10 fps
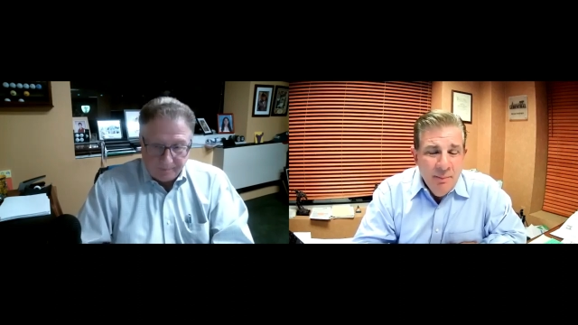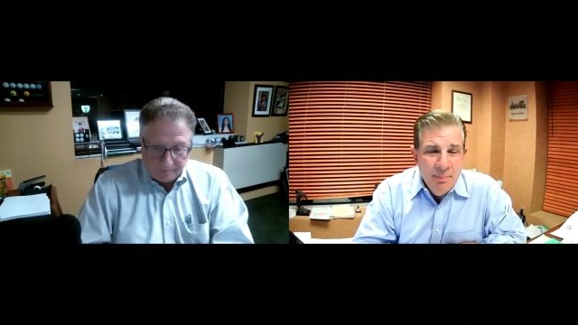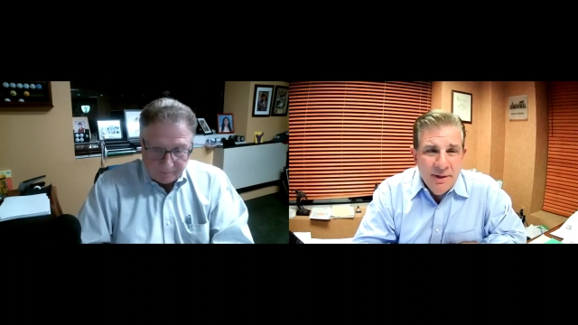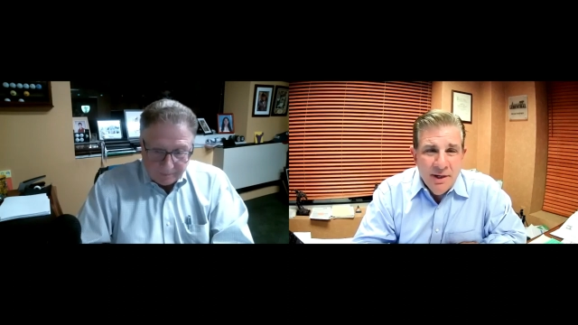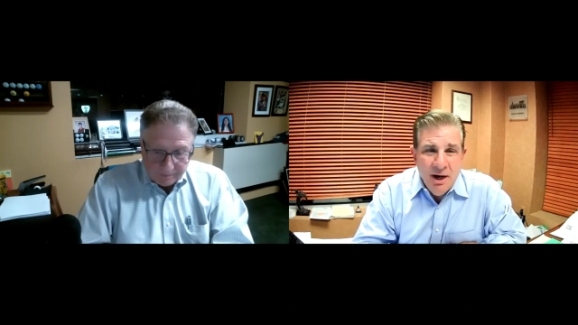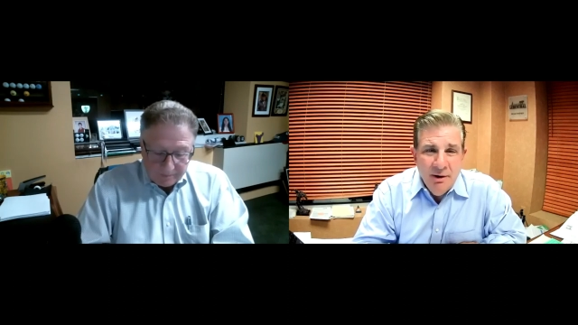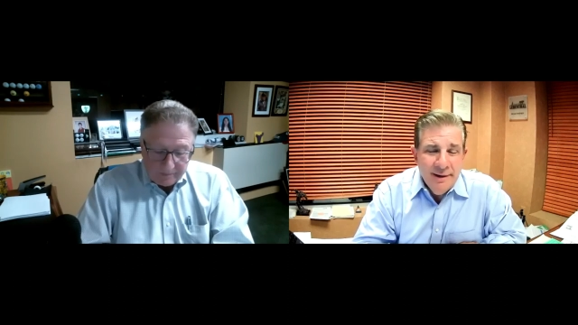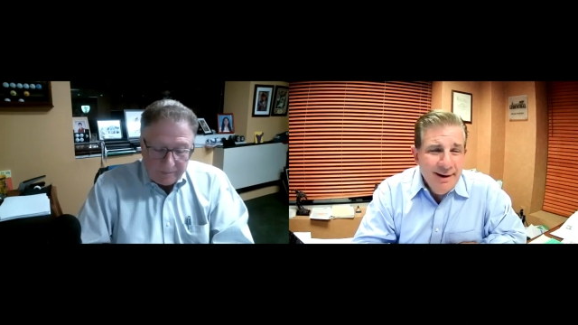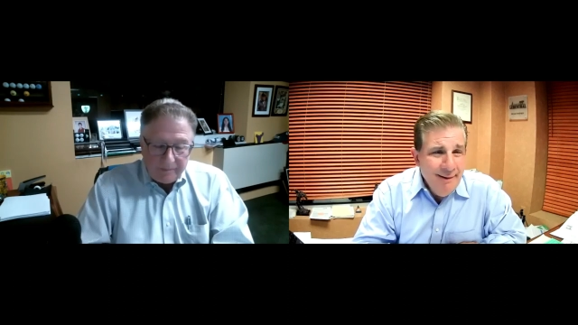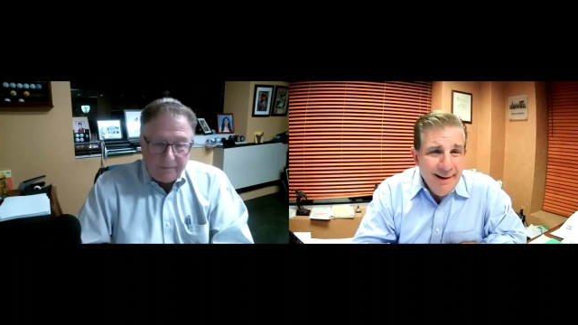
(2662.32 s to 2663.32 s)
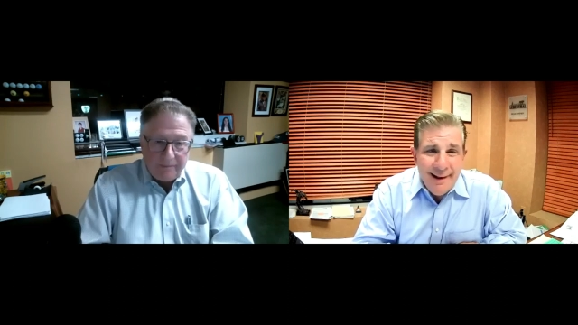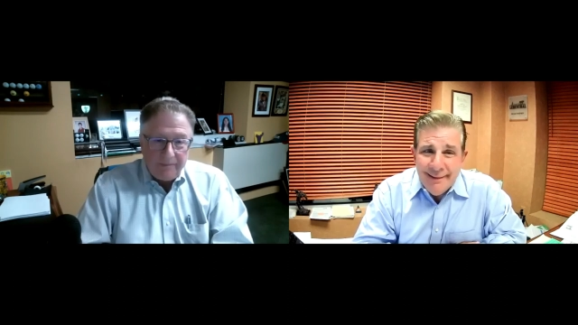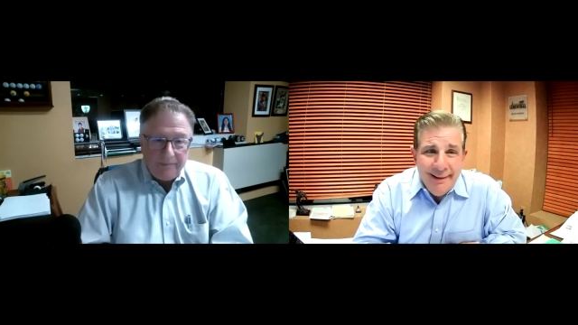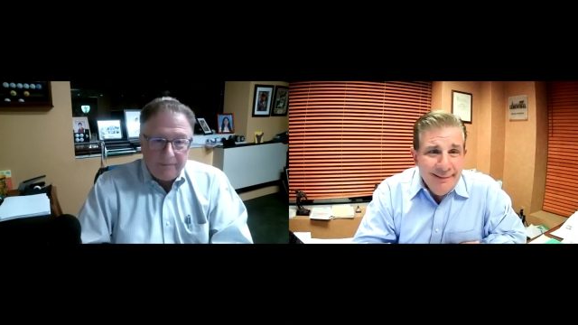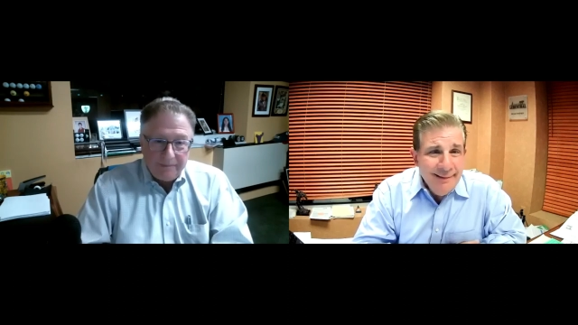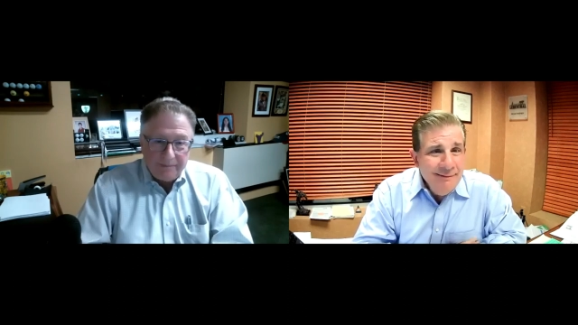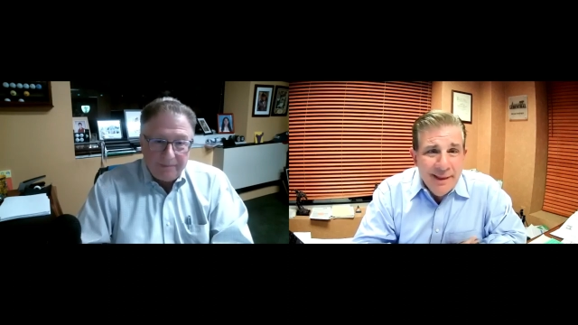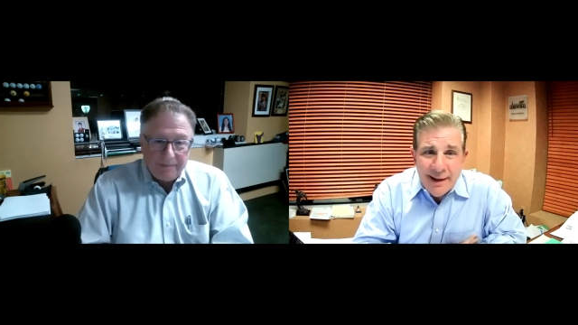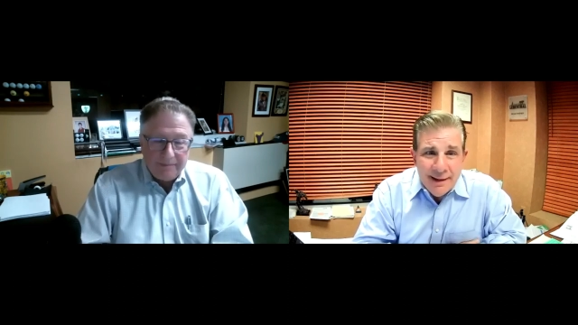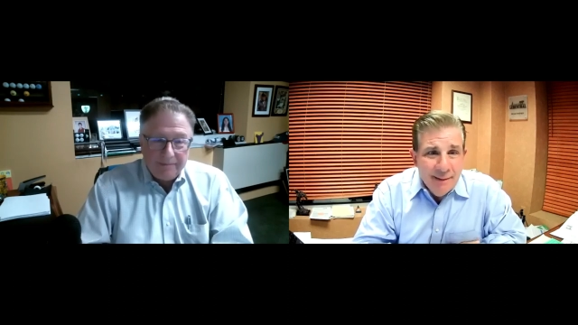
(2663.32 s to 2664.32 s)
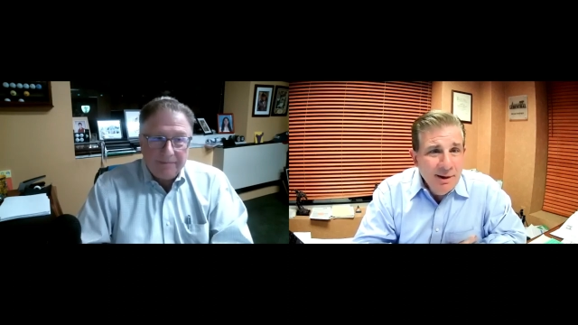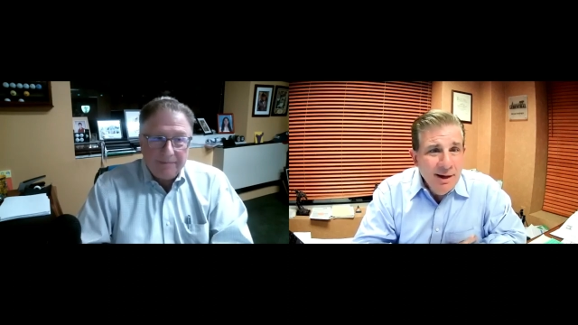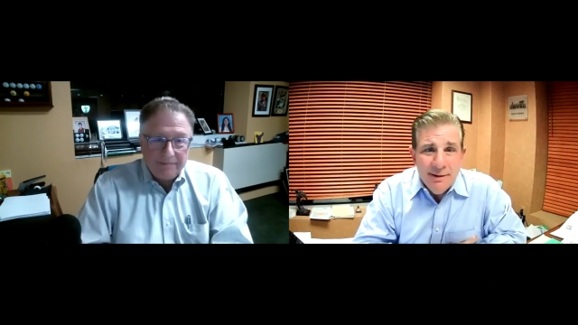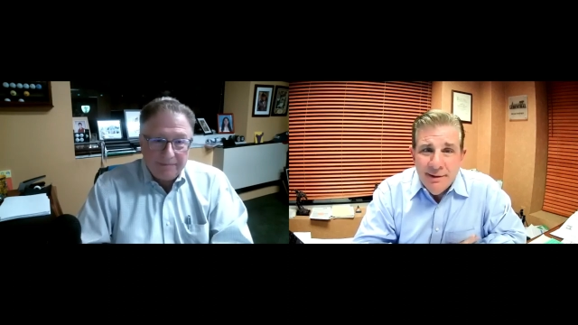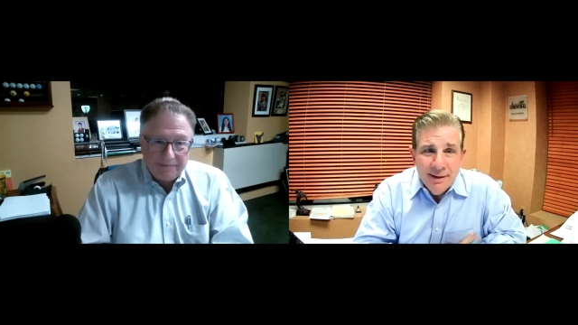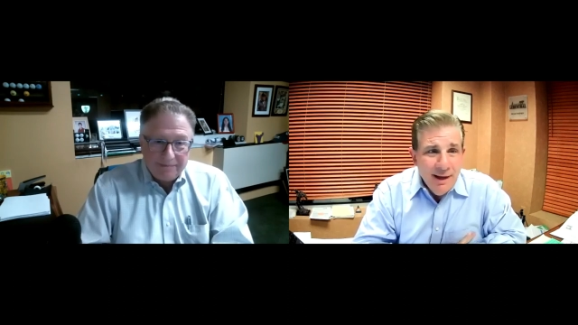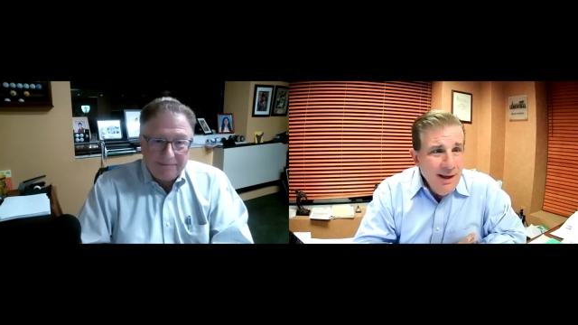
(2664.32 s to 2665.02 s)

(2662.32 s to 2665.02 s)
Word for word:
Speaker 1: but you go, you know what? I'll, I'll live with it. I'm good.